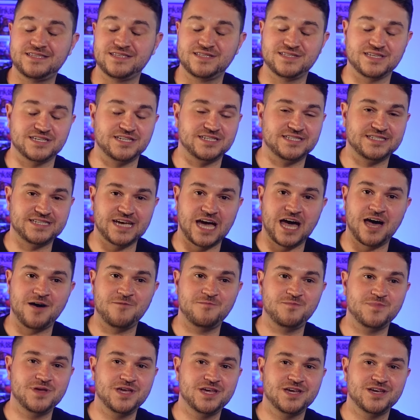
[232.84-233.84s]
This is a
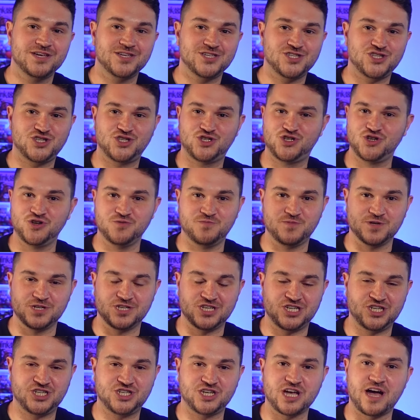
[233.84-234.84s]
dumb, stupid
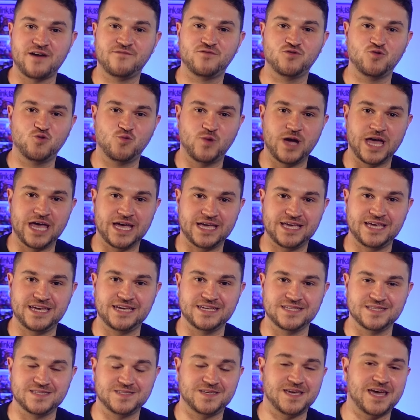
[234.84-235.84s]
shovelware
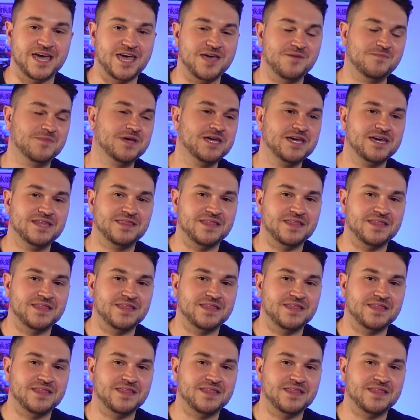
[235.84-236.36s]
kids game